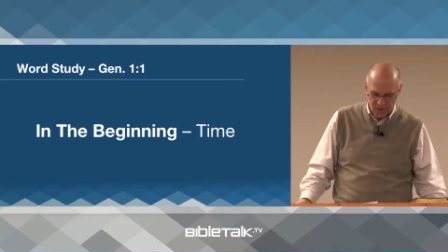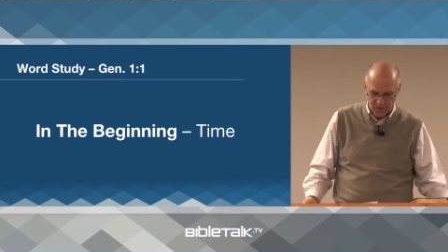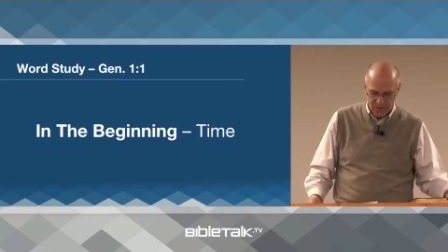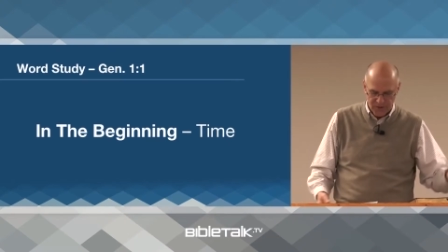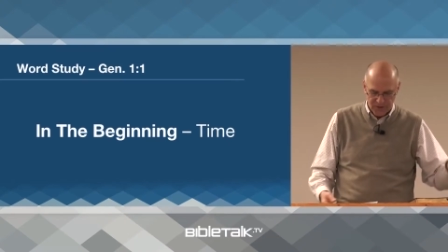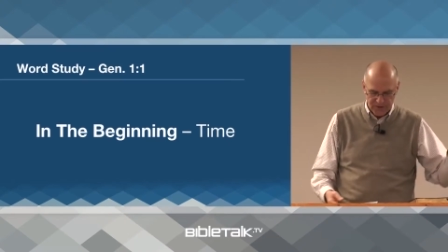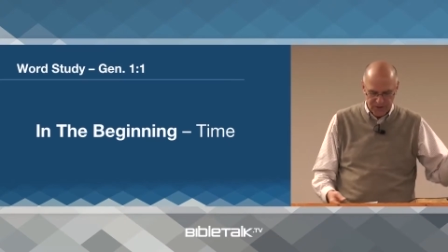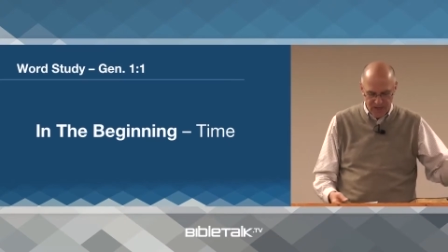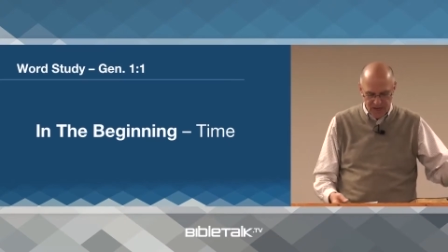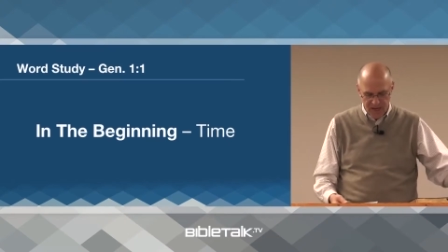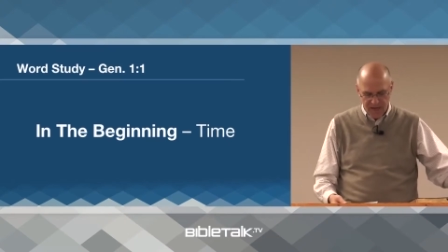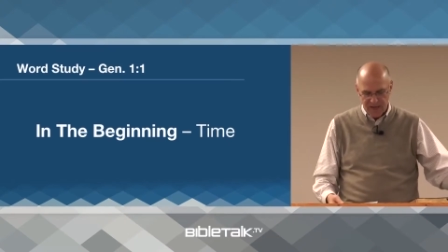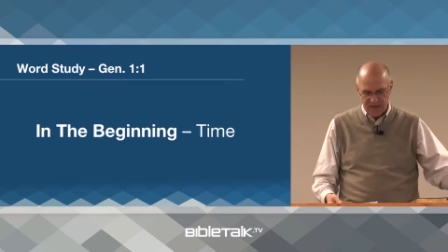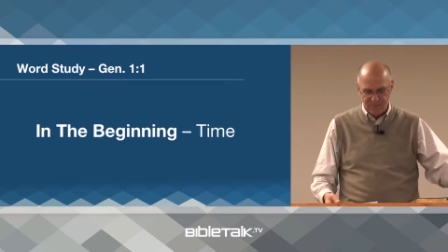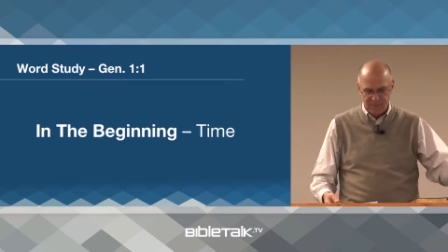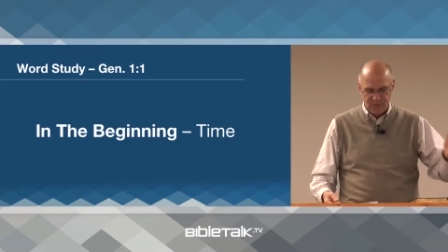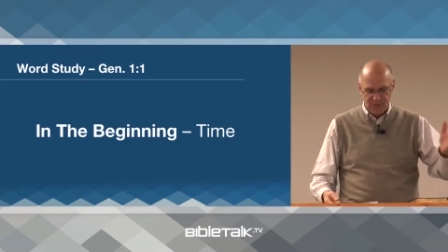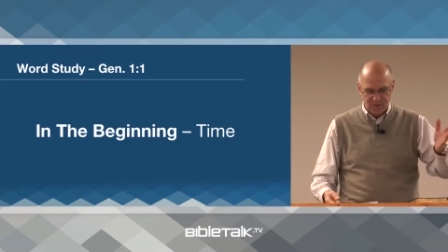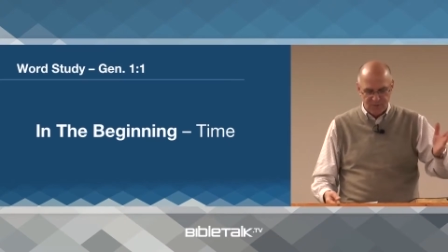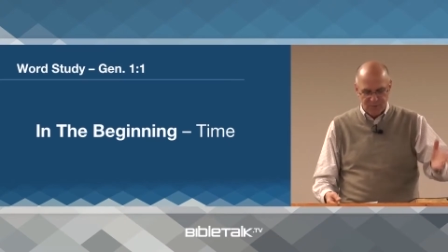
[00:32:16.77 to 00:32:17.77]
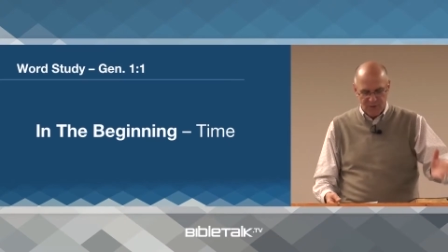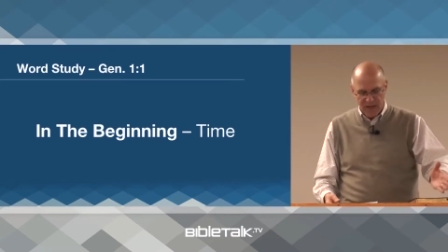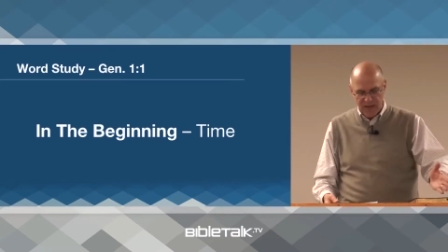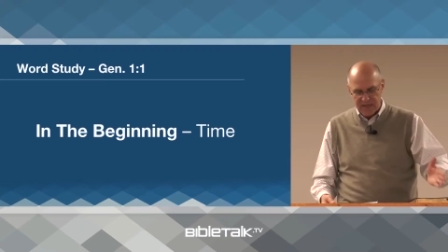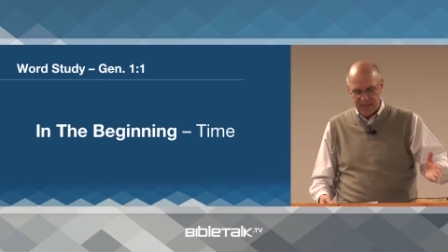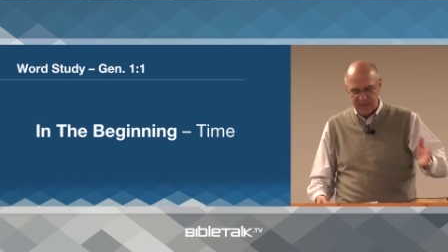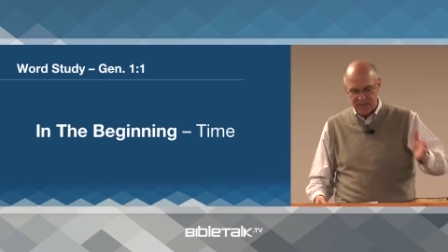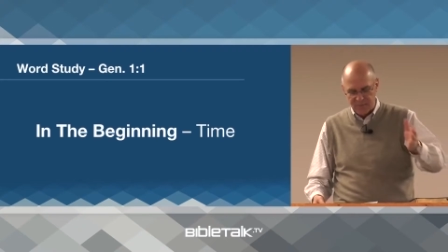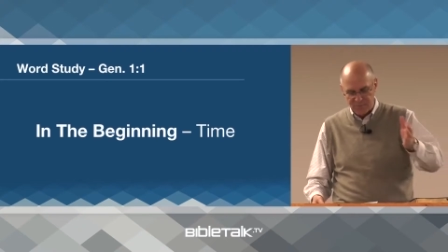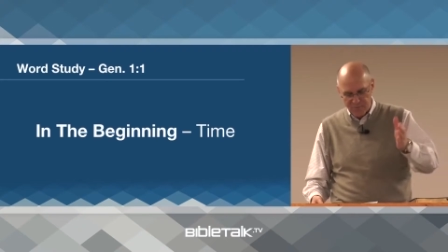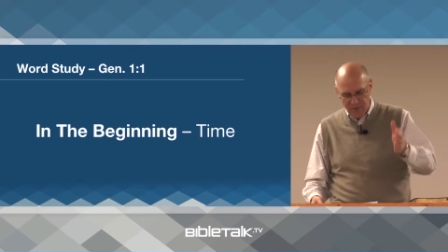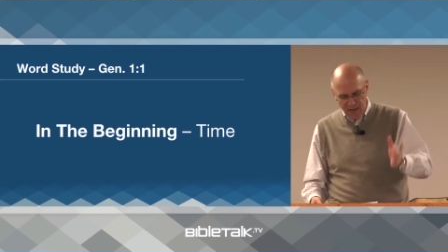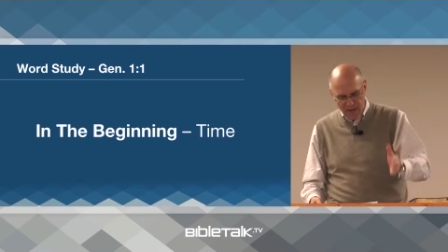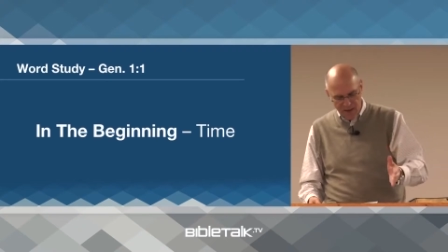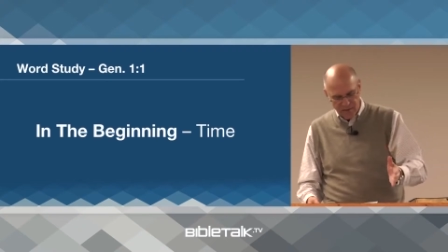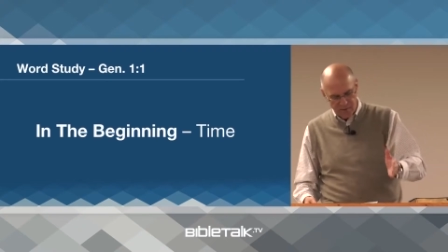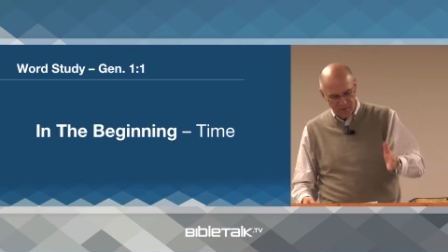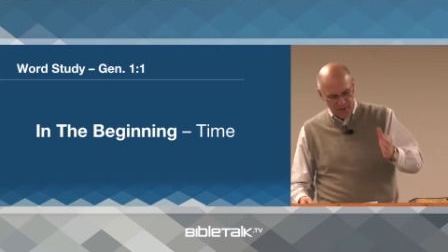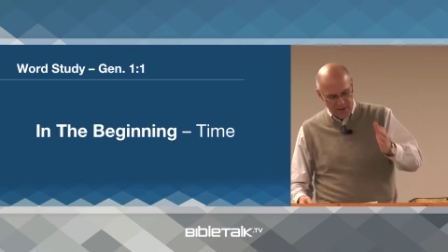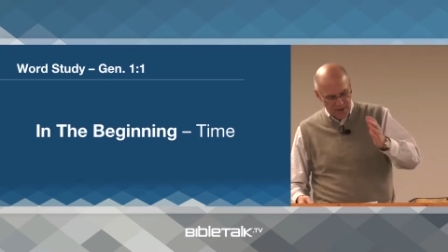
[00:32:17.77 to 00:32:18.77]
the time, space,
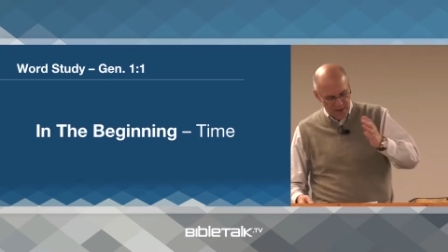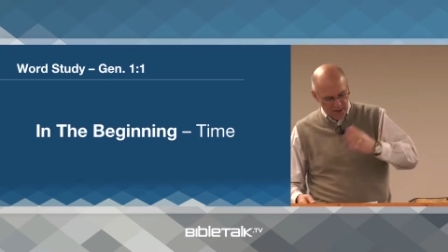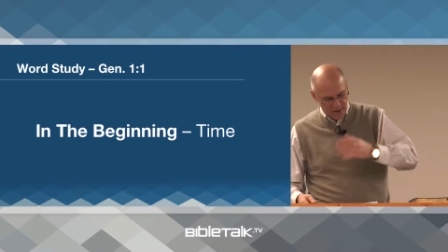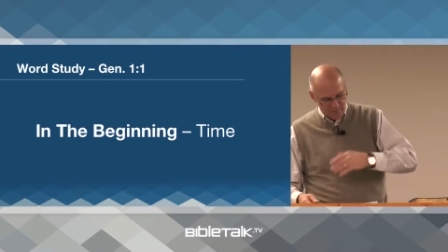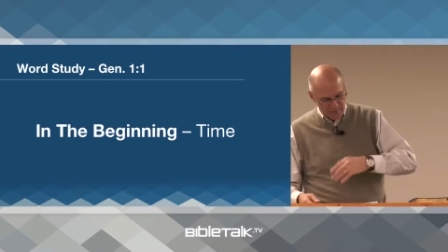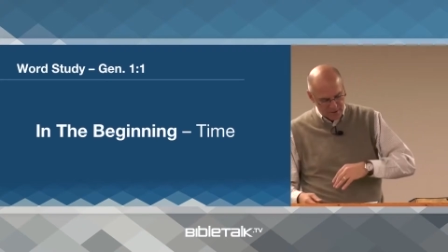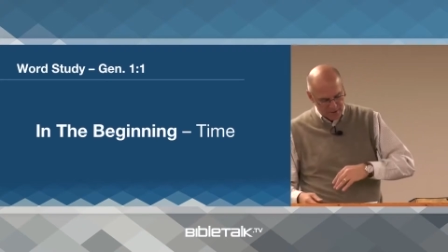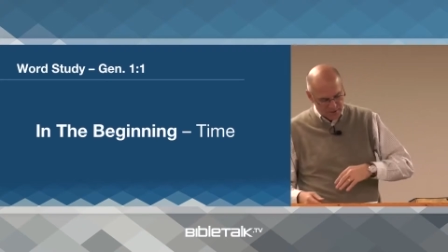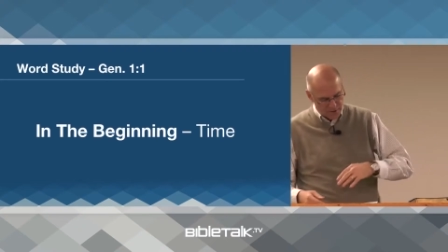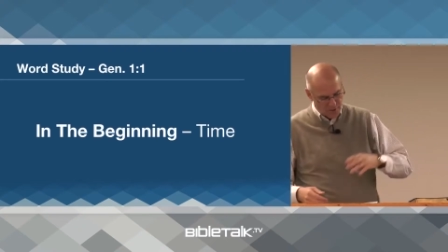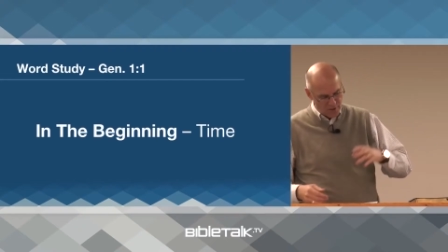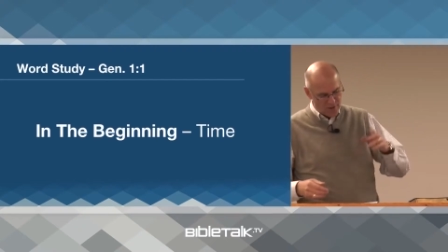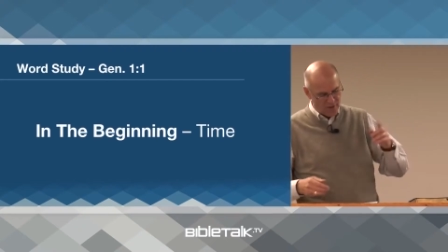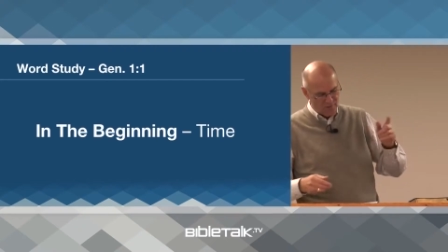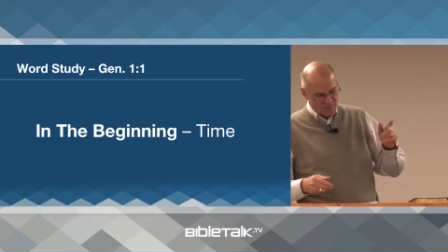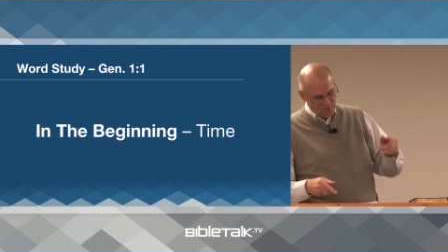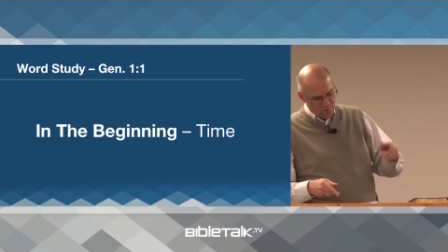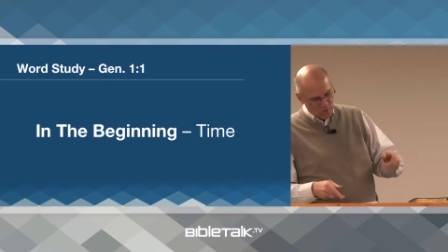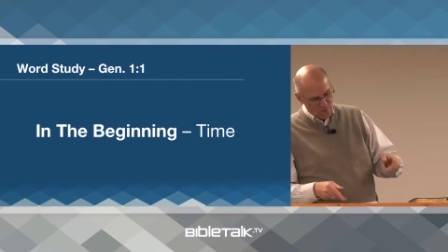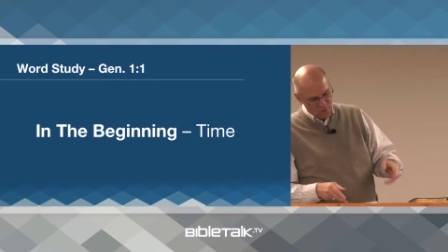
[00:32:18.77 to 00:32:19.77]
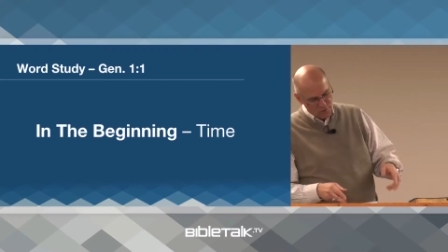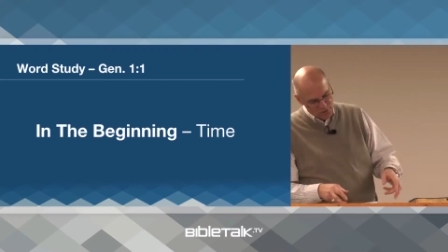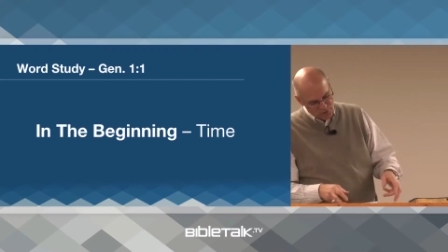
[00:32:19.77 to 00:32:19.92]
matter element. So if you were